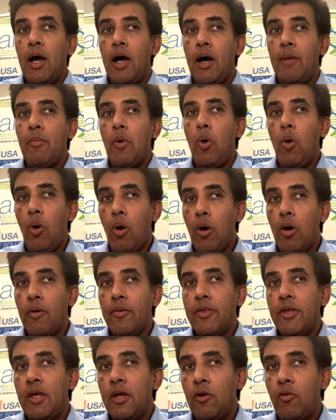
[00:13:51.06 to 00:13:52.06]
or
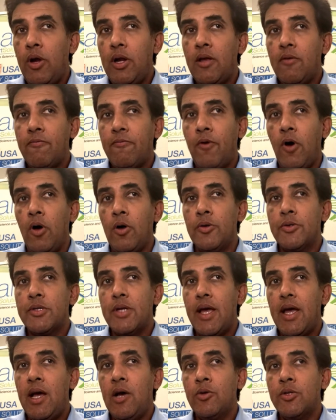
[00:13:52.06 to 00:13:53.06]
the ingredient falls
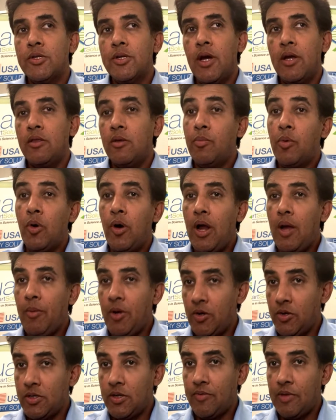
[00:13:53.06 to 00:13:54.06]
outside the
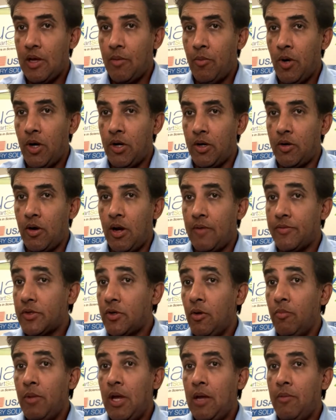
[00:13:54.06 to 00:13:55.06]
parameters of that monograph. So
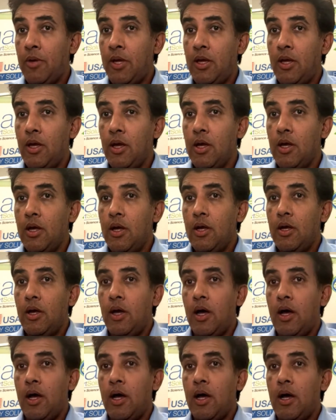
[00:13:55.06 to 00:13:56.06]
it may be
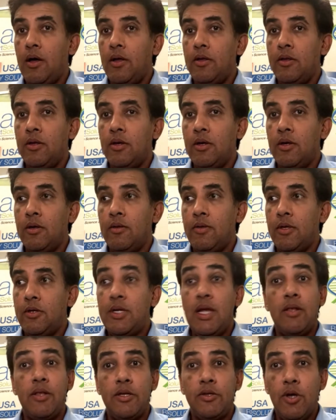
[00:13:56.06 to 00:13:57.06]
the
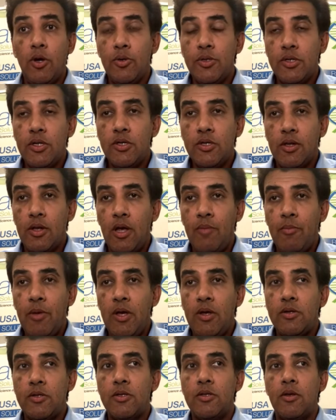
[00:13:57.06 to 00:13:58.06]
daily dosage
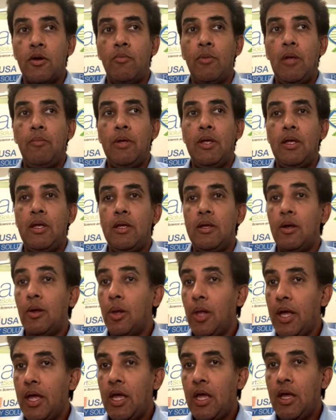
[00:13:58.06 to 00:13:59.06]
limits, there may be
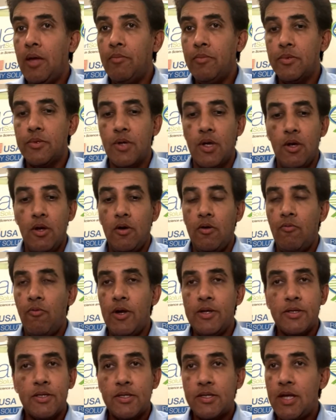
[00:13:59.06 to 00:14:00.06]
claims,
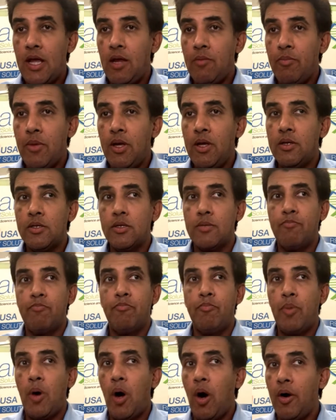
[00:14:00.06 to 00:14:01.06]
risk statements,
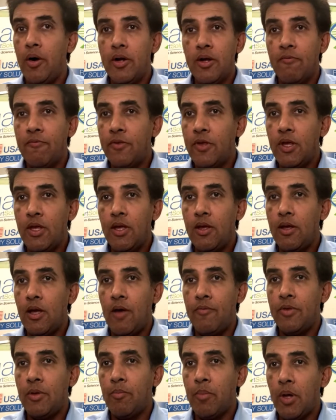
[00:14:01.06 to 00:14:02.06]
part of the
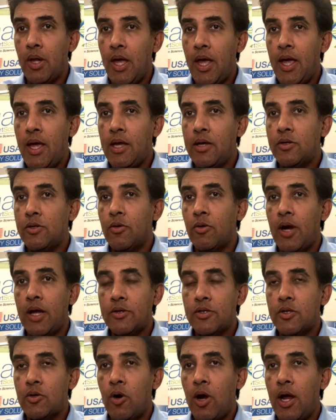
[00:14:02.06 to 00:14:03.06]
plant or
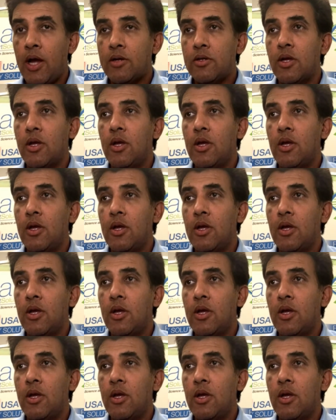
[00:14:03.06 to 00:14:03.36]
extract,